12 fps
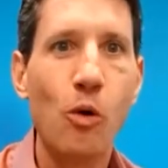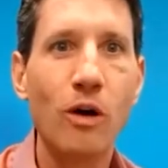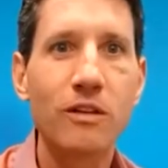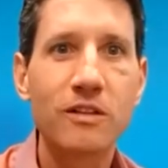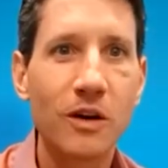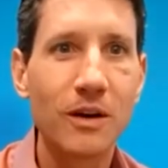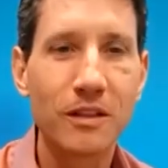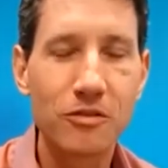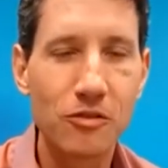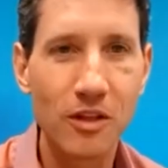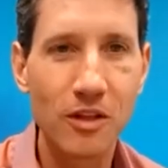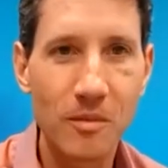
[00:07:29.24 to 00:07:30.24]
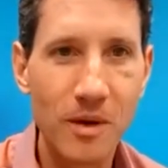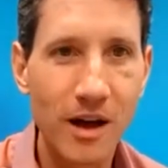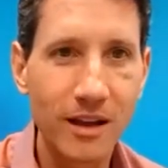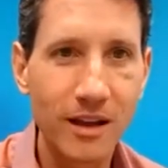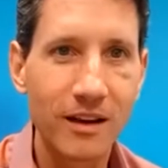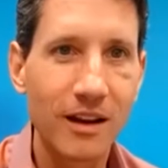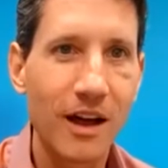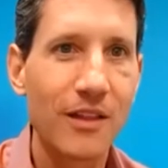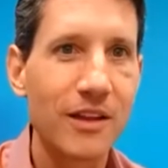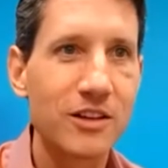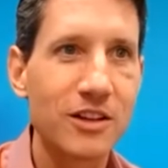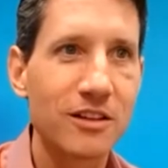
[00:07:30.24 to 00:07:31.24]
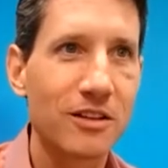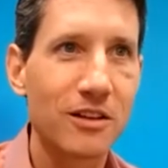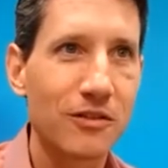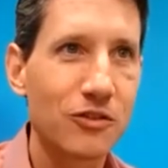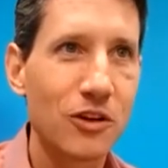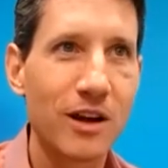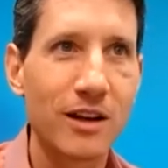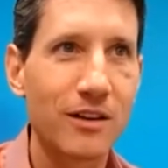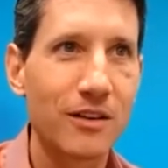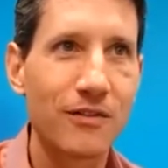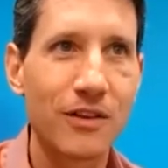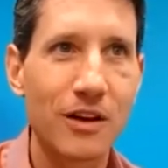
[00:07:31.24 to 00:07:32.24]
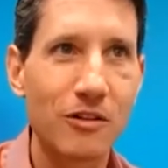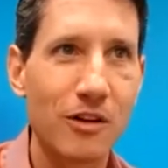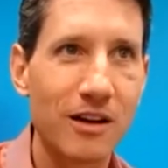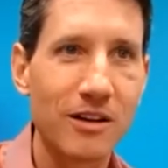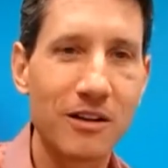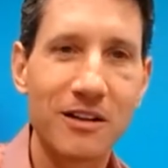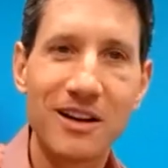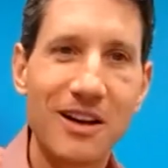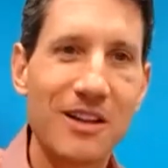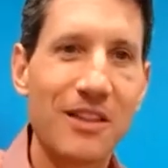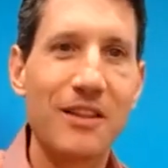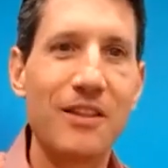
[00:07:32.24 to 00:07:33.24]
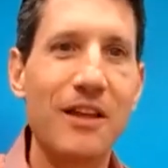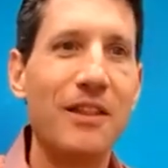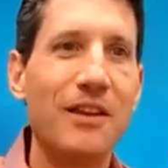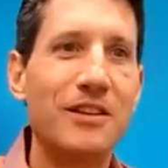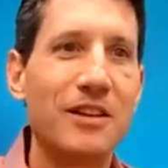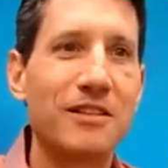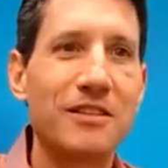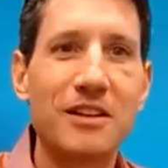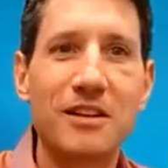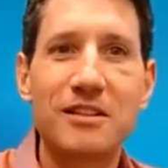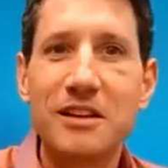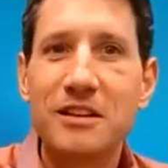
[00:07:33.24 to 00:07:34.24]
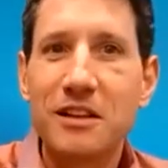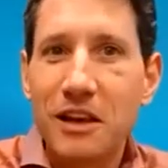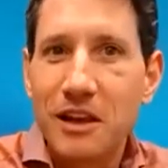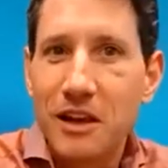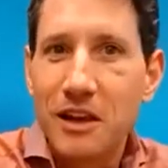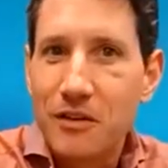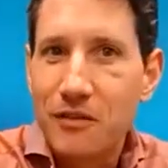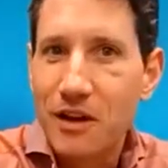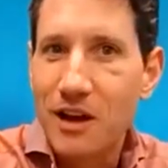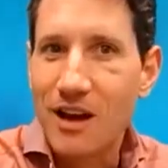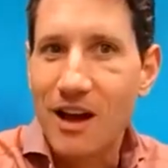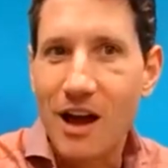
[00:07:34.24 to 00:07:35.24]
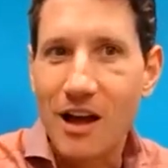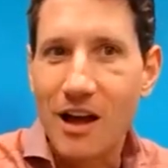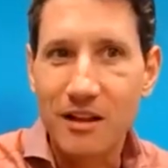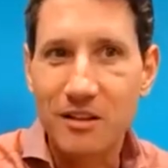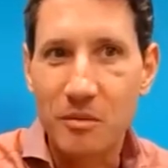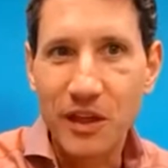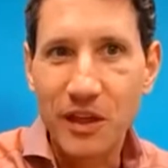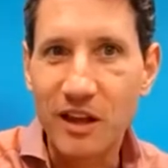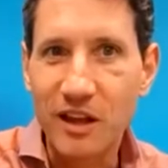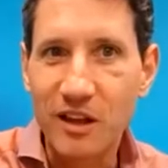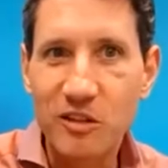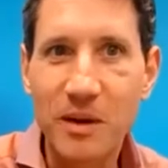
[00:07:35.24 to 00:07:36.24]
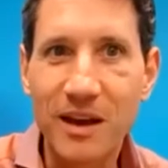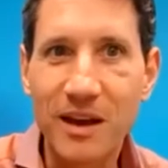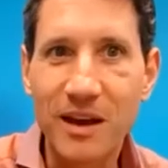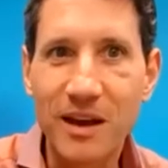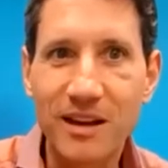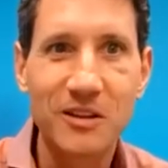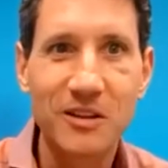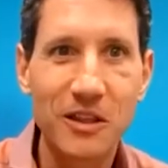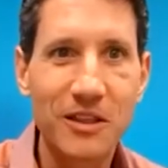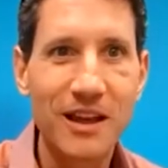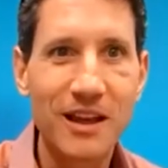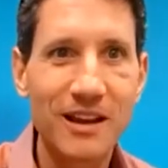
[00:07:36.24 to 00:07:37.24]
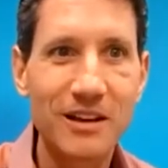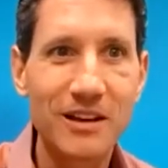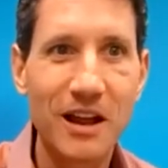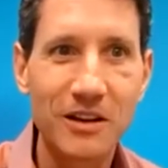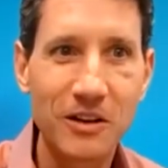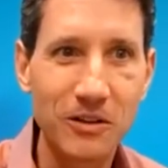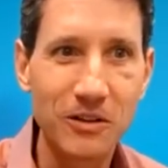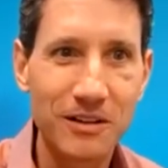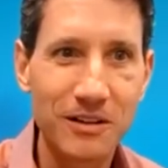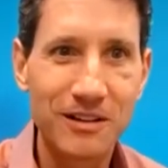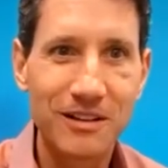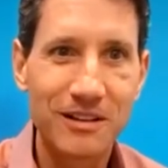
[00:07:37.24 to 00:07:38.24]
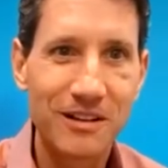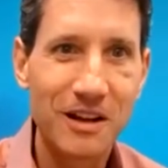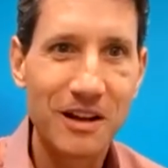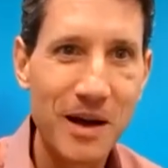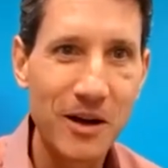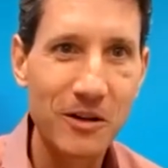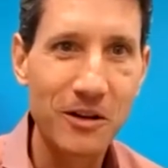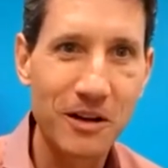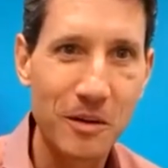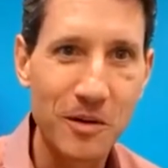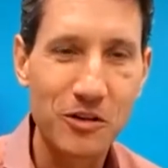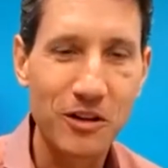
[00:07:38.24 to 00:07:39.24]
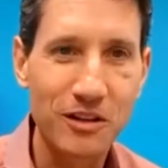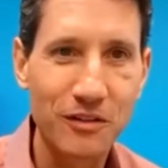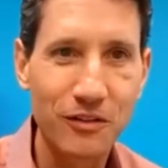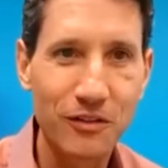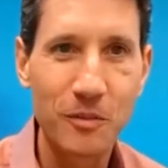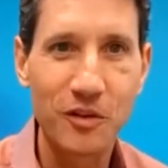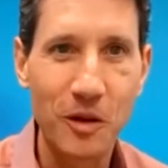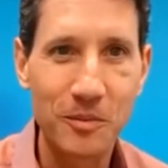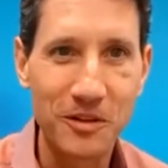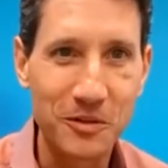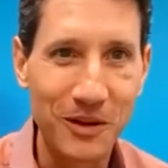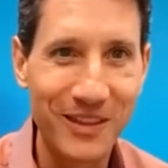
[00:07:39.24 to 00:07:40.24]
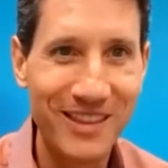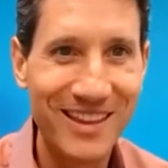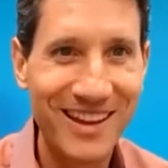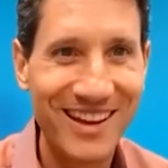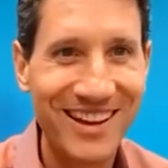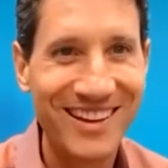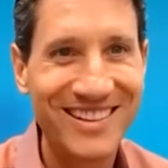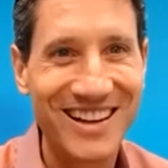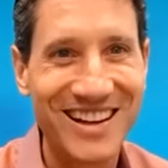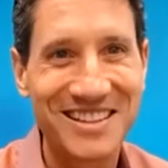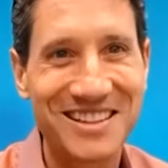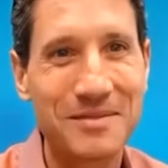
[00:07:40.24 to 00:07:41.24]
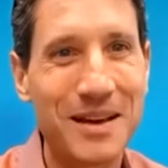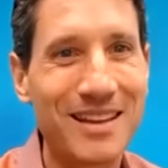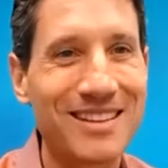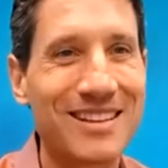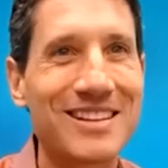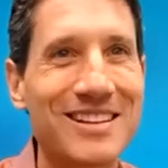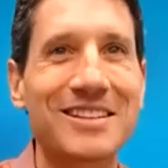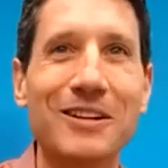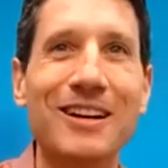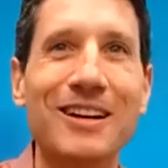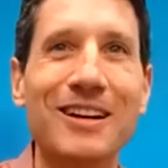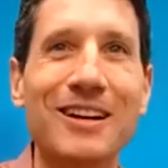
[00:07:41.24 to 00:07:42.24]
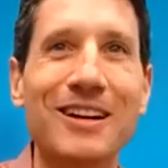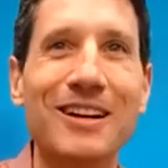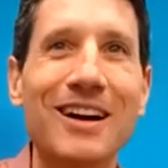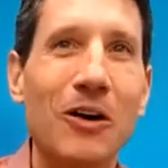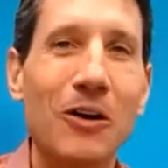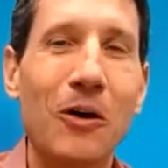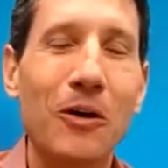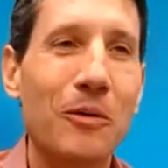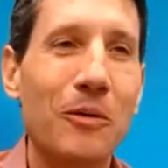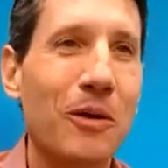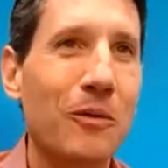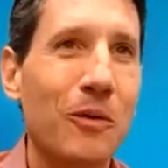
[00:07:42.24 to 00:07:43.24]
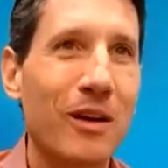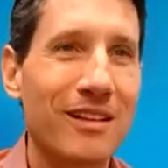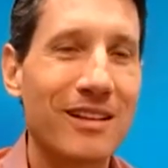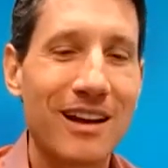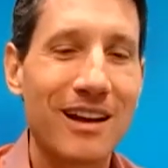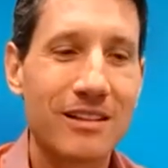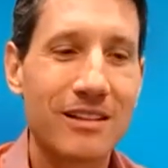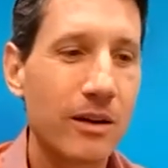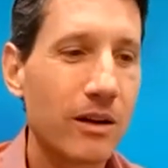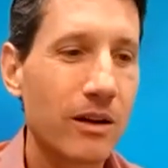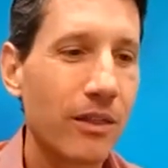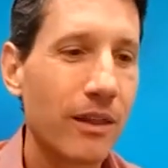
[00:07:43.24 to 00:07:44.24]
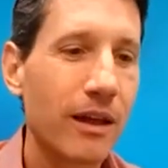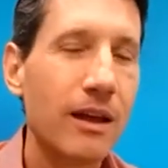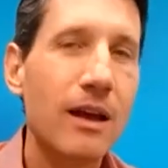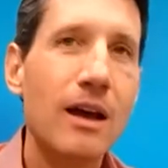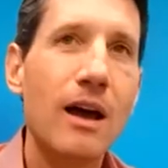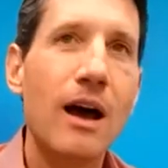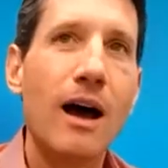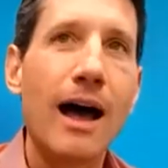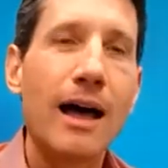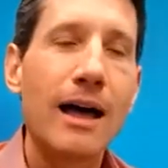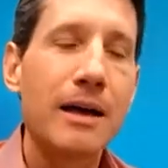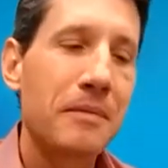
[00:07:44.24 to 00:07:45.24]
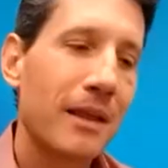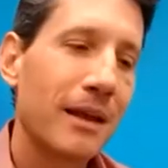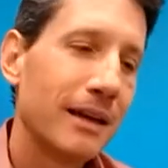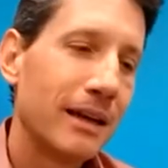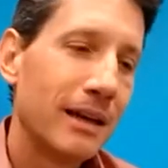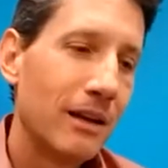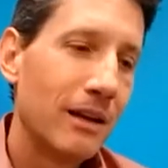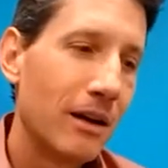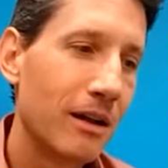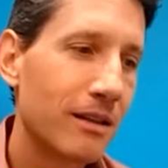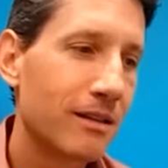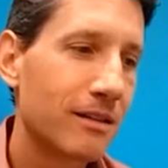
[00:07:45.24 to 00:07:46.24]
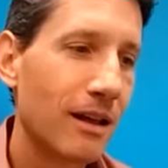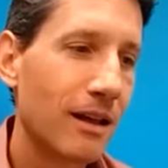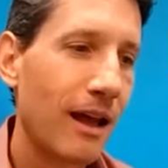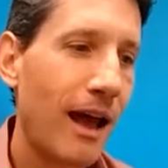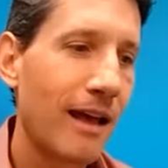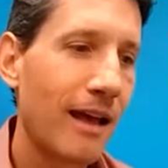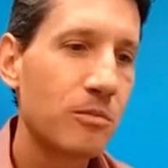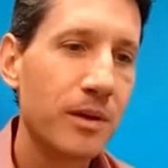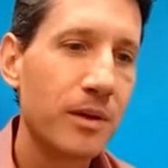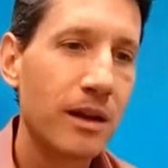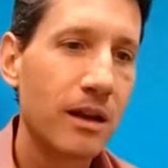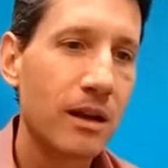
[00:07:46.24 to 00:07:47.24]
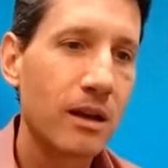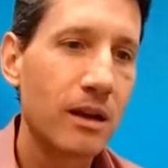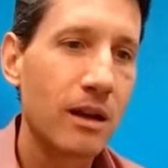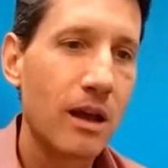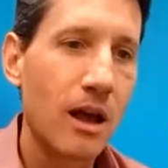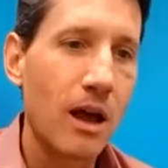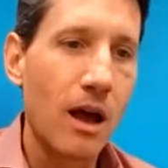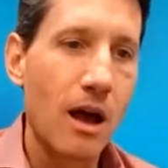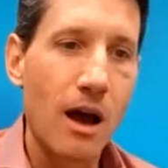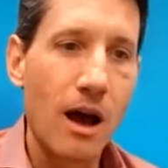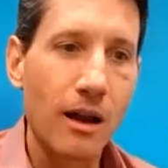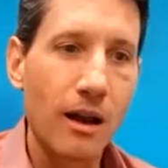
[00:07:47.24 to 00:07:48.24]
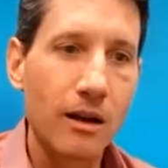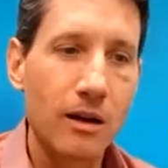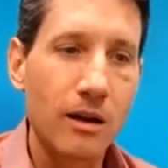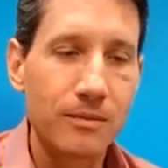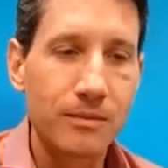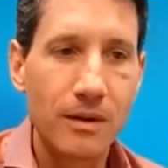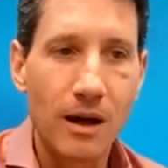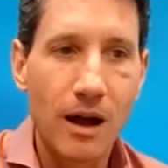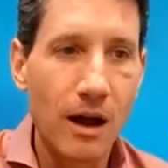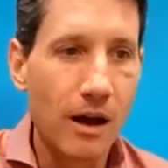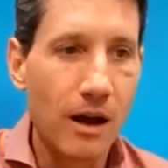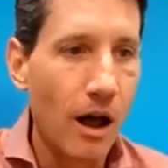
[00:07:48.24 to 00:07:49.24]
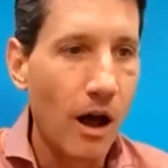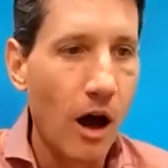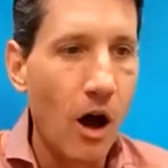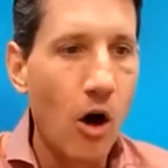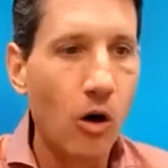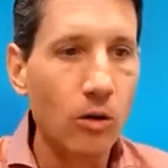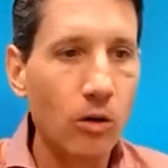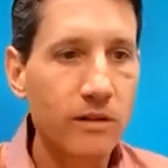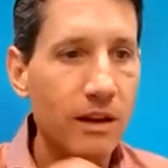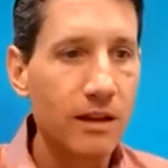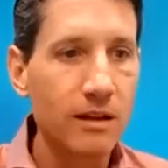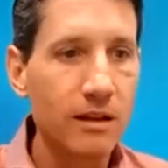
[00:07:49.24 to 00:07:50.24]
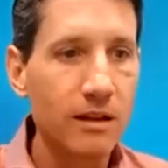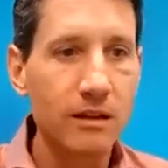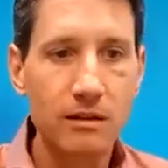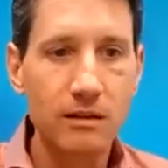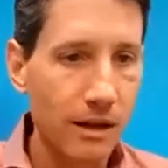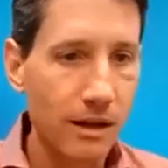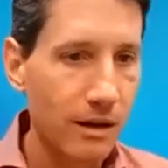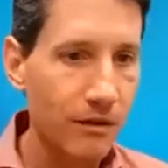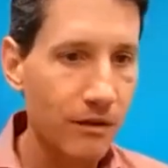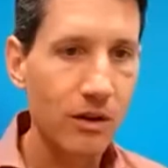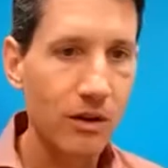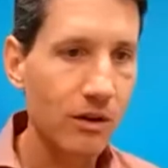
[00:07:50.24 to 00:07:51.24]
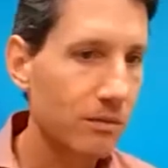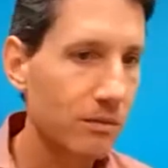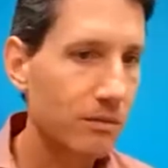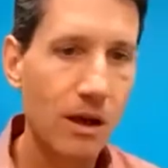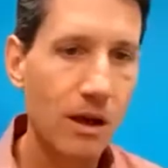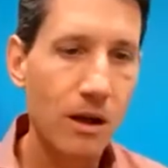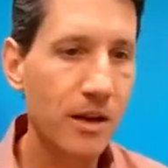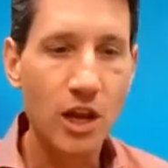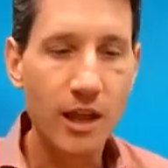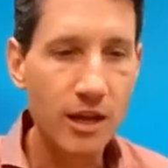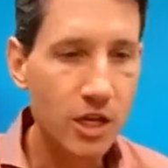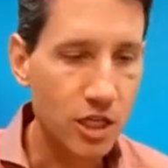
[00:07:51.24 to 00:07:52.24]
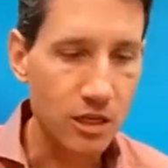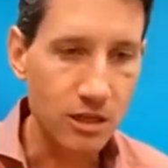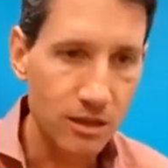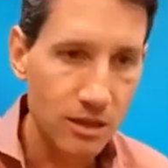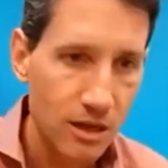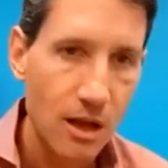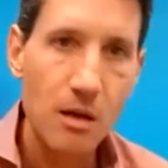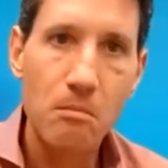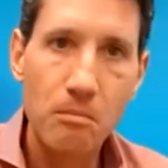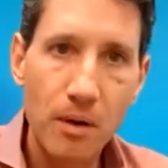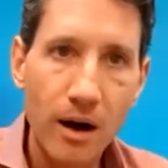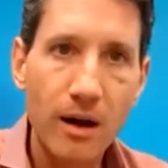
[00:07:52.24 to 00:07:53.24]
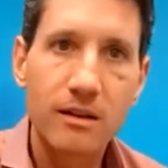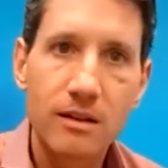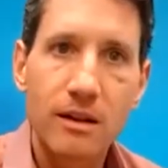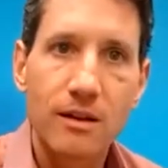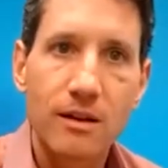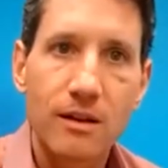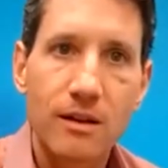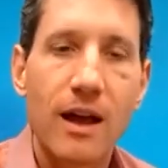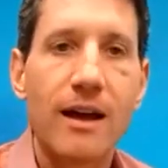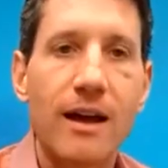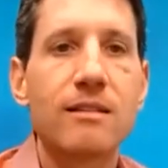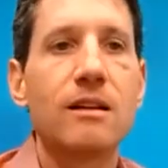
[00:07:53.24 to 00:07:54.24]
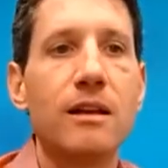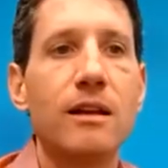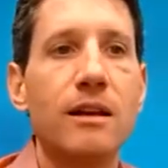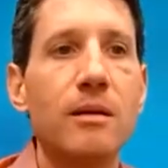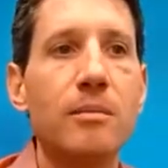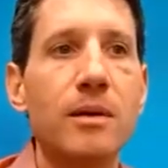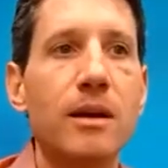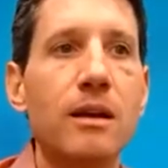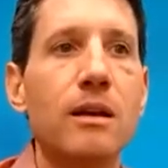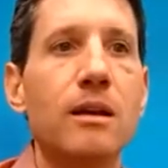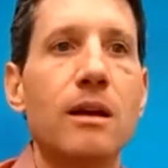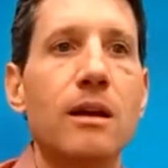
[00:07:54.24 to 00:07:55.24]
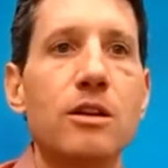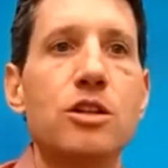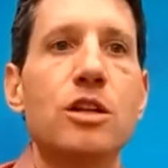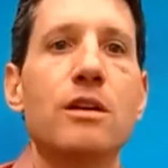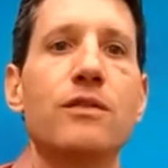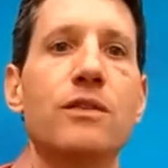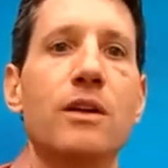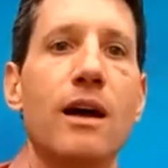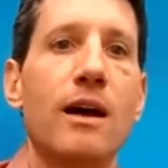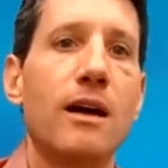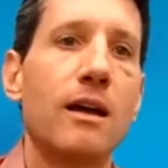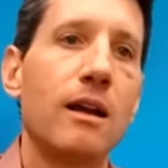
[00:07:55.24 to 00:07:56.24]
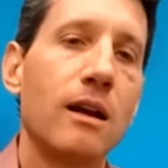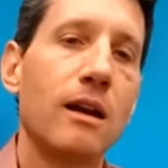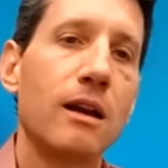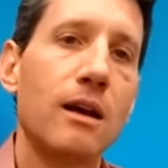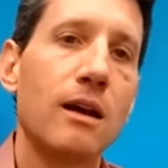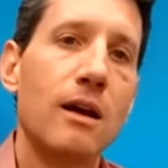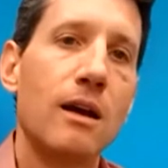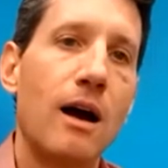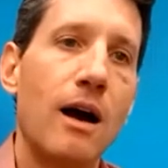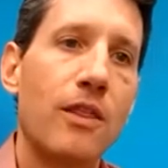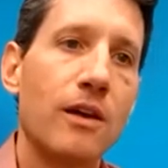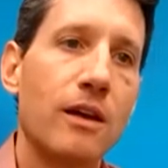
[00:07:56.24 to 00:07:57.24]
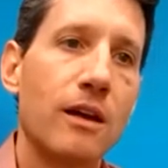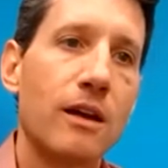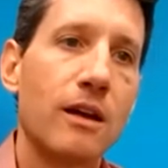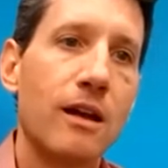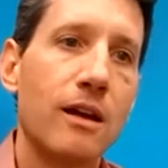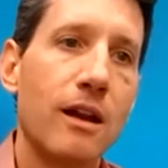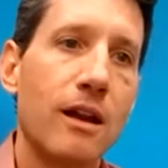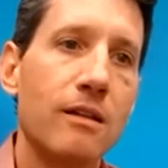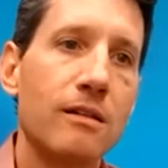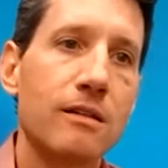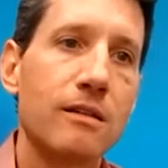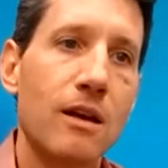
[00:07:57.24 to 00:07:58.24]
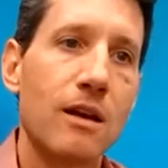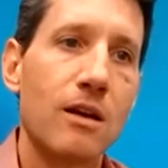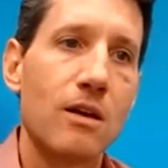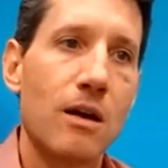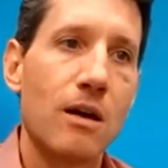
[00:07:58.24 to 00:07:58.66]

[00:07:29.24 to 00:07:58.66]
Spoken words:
What's going through their mind? Are they just sort of trying to figure out? They just need to leave some thinking space so that they don't come across as flip floppers when they change the message, or what exactly is going on there? It hasn't been a wholesale kind of capitulation, but there has clearly been shift, and I think it is